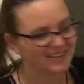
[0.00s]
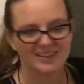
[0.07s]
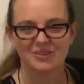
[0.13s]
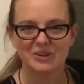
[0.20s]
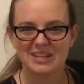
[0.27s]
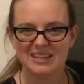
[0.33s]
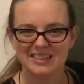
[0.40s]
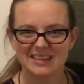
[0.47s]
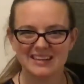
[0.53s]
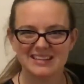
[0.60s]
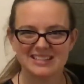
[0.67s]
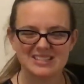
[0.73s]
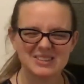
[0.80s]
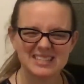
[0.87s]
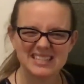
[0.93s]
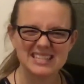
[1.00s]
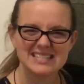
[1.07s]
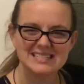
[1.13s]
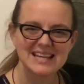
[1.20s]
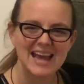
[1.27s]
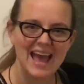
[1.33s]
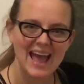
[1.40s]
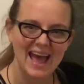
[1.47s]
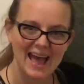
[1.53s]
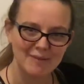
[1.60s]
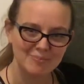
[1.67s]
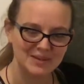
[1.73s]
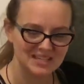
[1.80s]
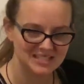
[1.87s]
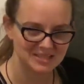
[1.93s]
What do you think? Do you think he's
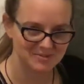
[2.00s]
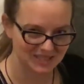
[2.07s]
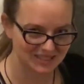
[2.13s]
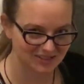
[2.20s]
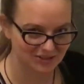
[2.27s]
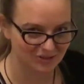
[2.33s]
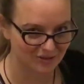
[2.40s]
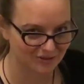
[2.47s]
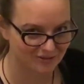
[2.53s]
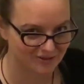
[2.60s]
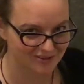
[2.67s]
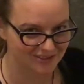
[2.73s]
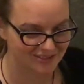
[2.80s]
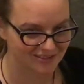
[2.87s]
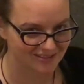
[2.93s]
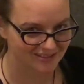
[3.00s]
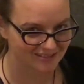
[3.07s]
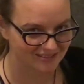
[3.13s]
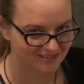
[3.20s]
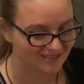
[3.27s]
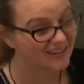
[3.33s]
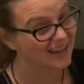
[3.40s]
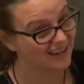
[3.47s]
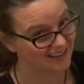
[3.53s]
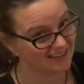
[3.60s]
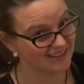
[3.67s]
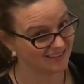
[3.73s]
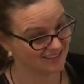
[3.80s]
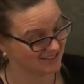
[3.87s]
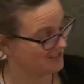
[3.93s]
happy to be in the cold? I
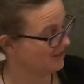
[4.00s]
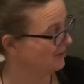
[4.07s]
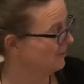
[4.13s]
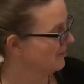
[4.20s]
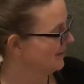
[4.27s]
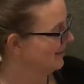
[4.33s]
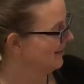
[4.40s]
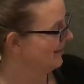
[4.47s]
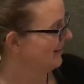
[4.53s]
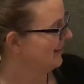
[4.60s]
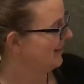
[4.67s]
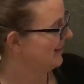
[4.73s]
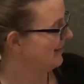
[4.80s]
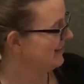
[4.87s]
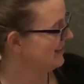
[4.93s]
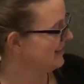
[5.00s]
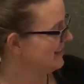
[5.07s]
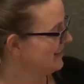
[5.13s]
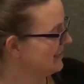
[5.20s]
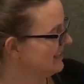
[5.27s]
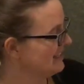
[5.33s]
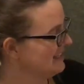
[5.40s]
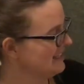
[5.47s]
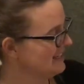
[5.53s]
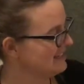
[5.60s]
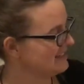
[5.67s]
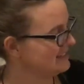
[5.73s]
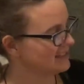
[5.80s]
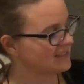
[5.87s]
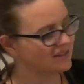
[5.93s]
think so. I think the
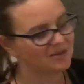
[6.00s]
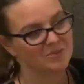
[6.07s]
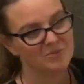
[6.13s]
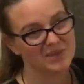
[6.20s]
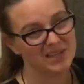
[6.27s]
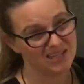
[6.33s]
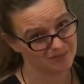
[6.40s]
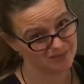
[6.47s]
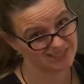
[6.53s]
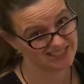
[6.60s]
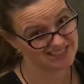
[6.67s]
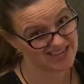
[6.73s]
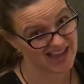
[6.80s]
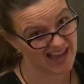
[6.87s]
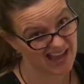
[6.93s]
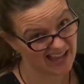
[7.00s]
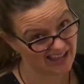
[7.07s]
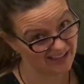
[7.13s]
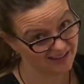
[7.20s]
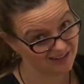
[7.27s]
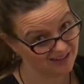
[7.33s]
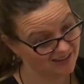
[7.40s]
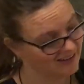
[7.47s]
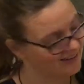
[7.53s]
heat made him sad